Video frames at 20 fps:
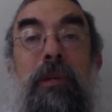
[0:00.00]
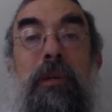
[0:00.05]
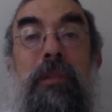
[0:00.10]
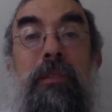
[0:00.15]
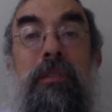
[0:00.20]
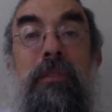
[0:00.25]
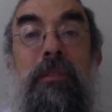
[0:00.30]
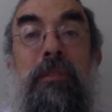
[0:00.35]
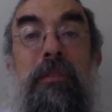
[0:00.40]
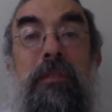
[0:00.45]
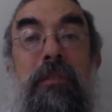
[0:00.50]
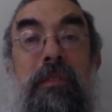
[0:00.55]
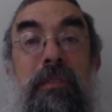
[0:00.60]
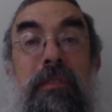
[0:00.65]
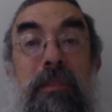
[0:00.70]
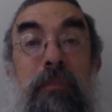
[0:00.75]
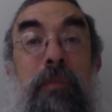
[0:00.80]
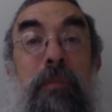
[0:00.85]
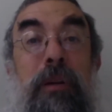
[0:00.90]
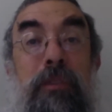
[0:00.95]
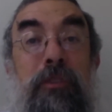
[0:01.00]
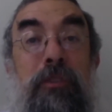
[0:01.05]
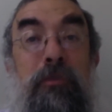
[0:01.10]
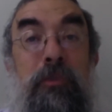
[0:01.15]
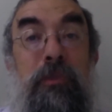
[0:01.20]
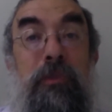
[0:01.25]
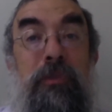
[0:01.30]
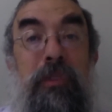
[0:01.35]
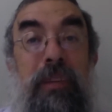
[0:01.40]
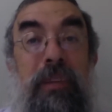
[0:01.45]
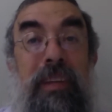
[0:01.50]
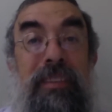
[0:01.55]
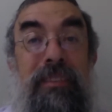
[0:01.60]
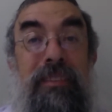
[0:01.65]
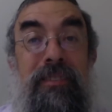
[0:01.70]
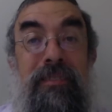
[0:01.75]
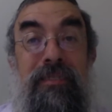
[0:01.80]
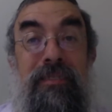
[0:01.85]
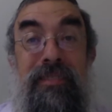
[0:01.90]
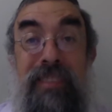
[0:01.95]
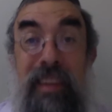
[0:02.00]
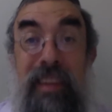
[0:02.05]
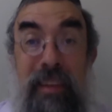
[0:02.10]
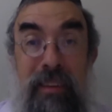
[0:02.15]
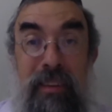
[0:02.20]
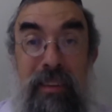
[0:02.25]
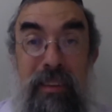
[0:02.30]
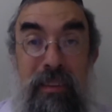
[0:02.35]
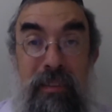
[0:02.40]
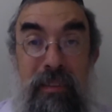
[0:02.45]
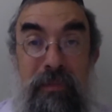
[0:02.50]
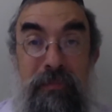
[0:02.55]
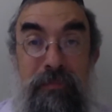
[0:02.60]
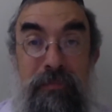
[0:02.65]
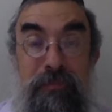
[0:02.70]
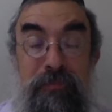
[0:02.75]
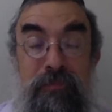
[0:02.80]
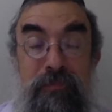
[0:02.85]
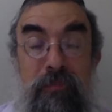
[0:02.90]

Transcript: but is the punishment for that death?